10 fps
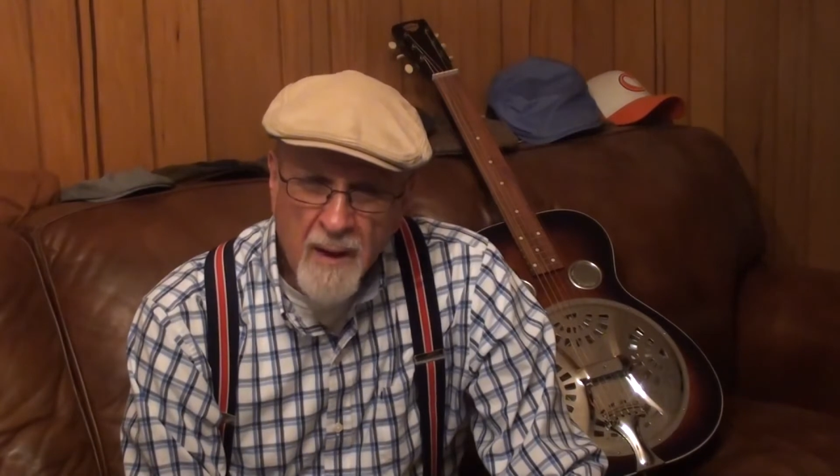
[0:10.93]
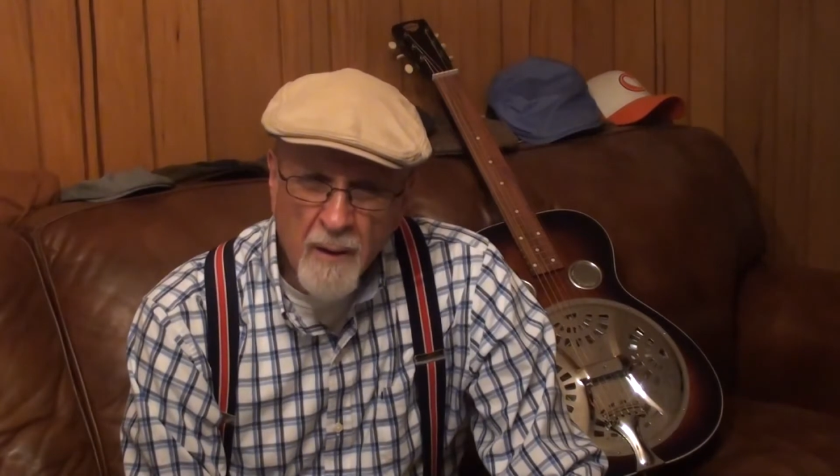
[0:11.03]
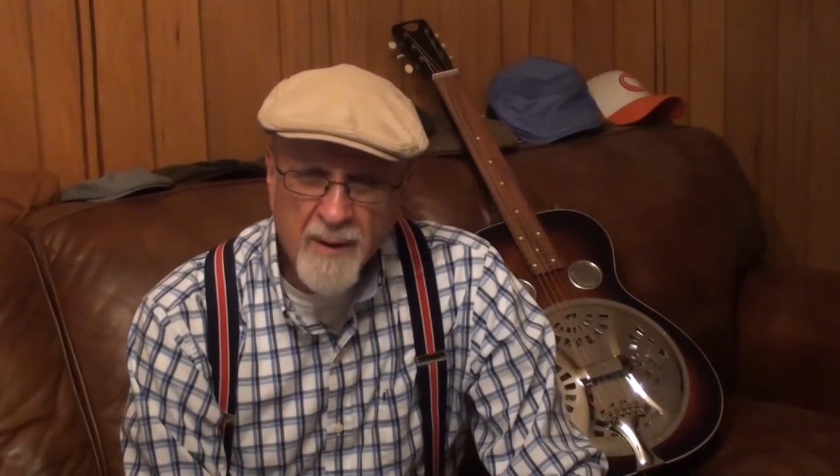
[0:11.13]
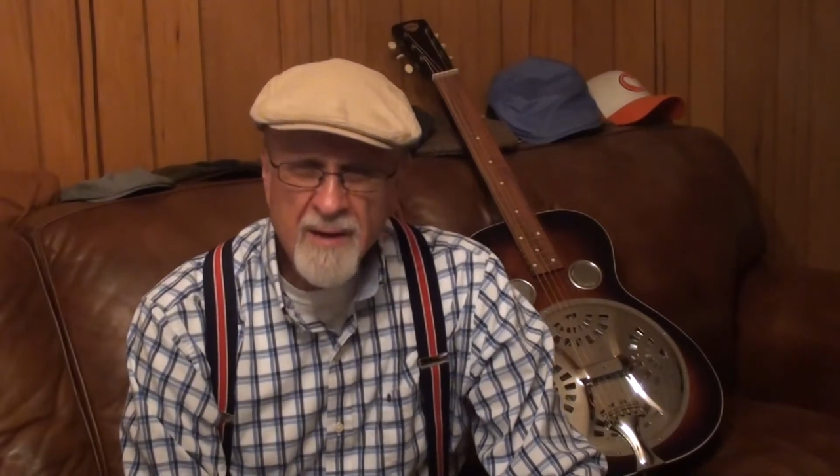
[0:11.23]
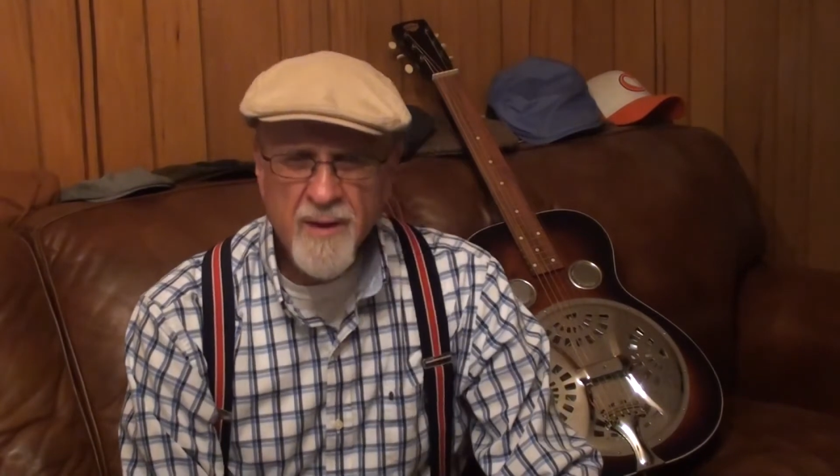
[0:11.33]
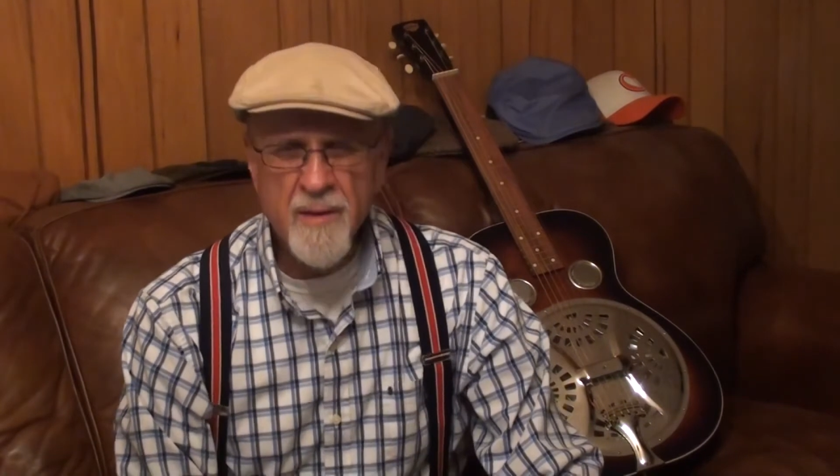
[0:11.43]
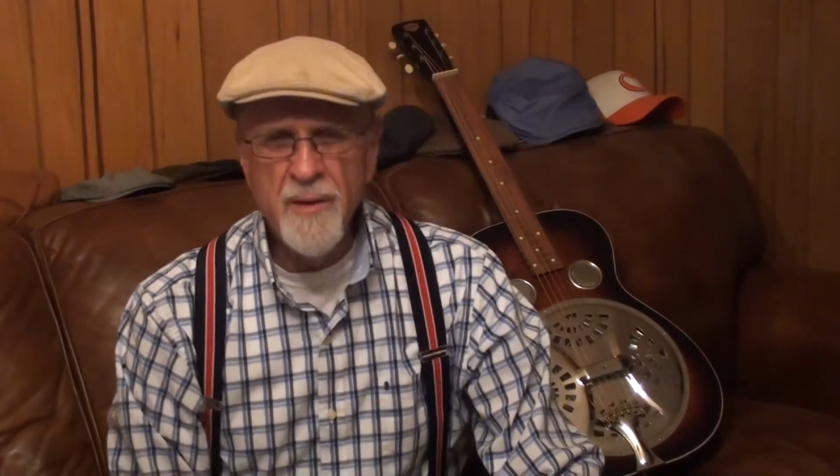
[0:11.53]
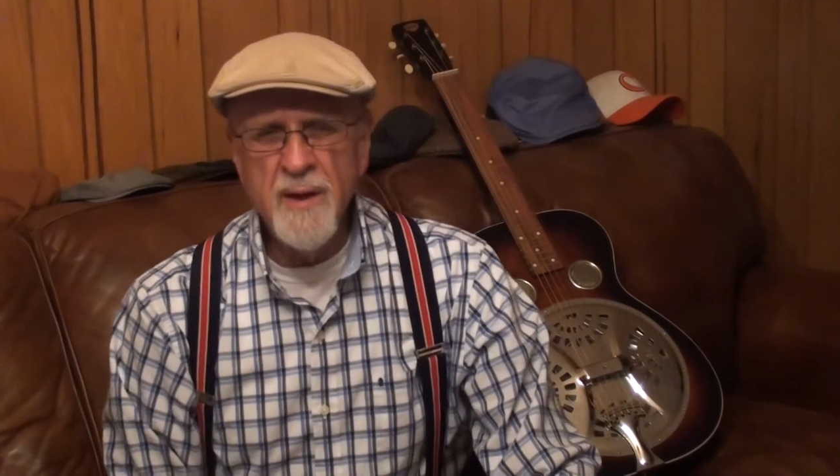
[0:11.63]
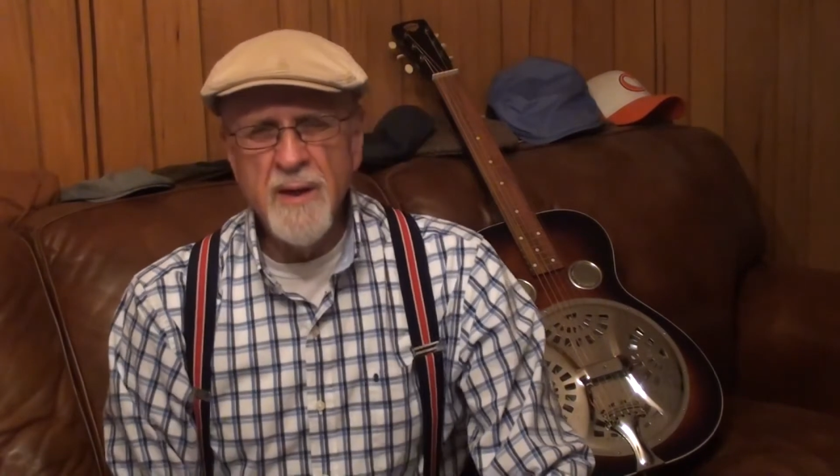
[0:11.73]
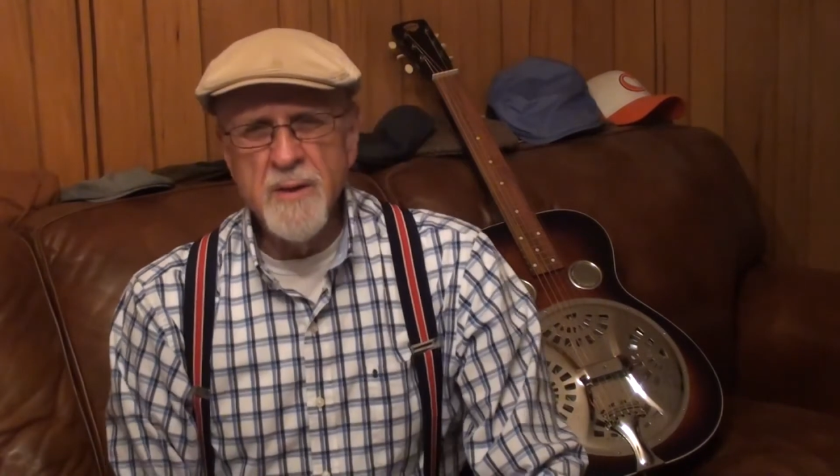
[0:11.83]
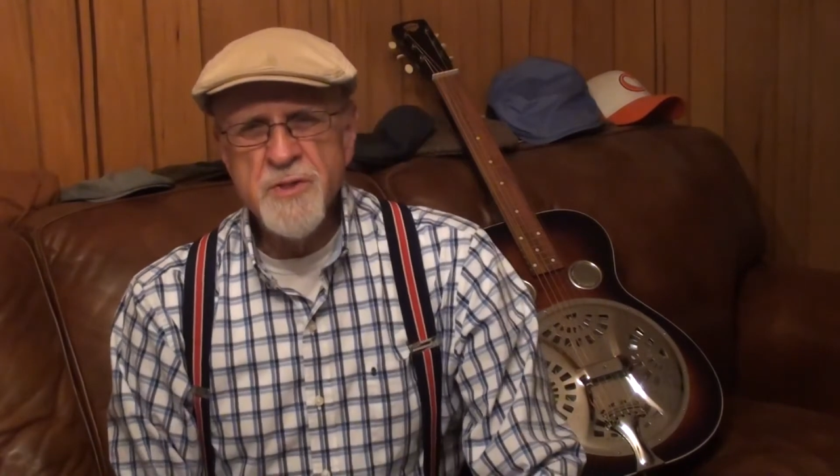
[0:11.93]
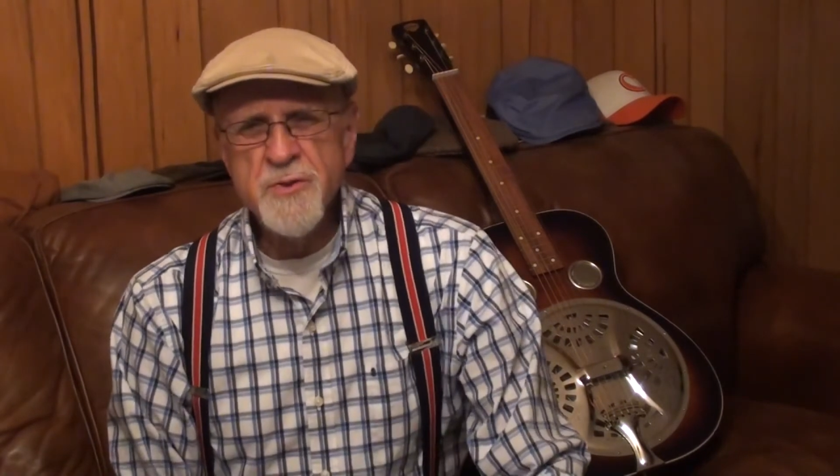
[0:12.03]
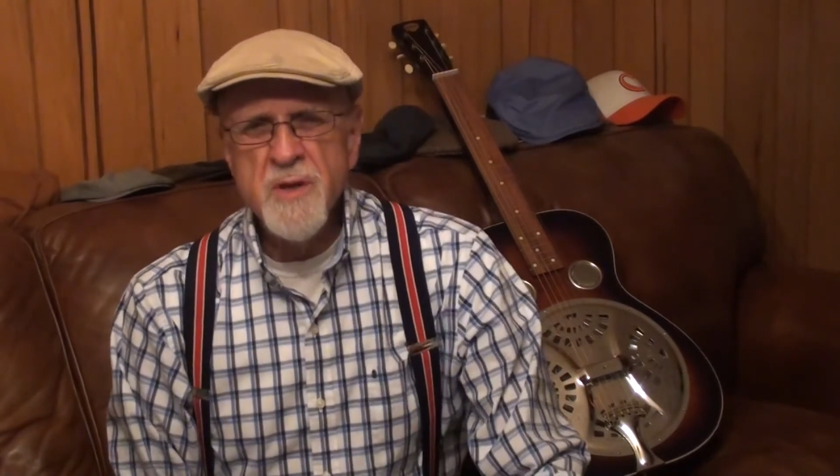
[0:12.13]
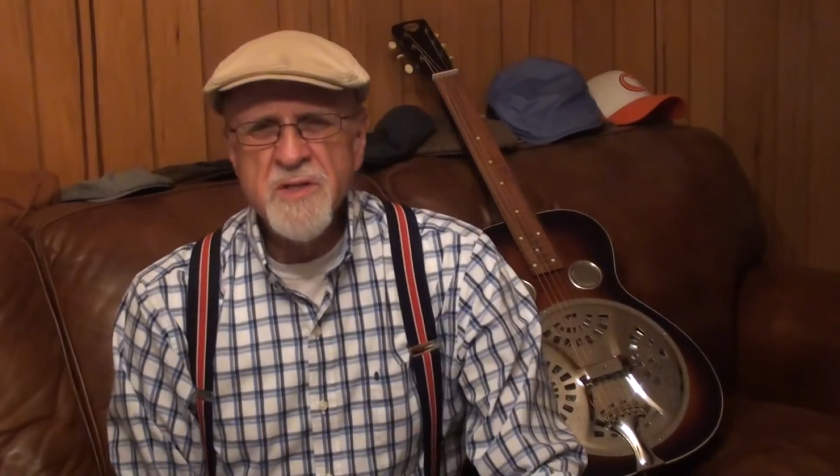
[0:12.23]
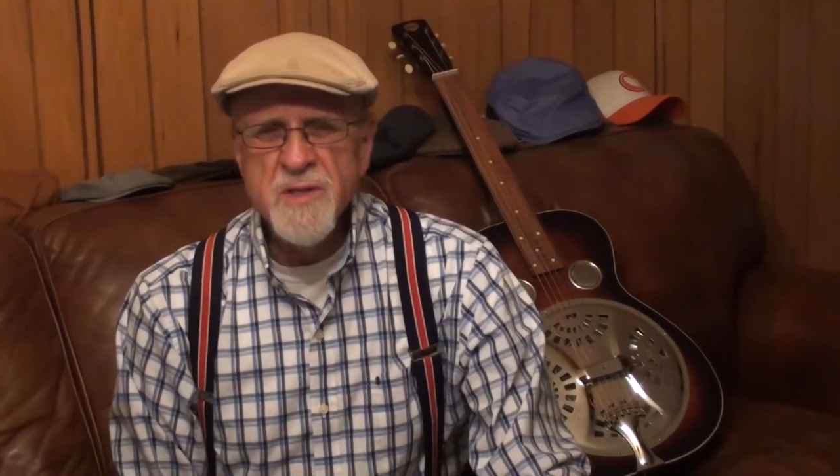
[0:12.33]
I read the other day that
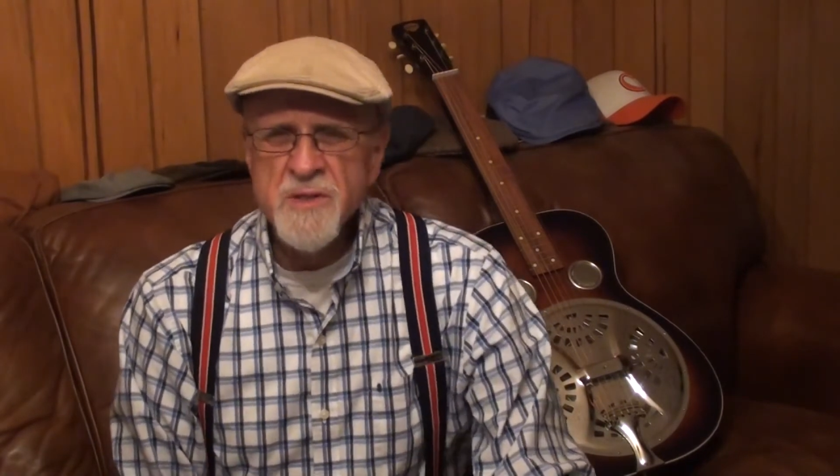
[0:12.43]
stress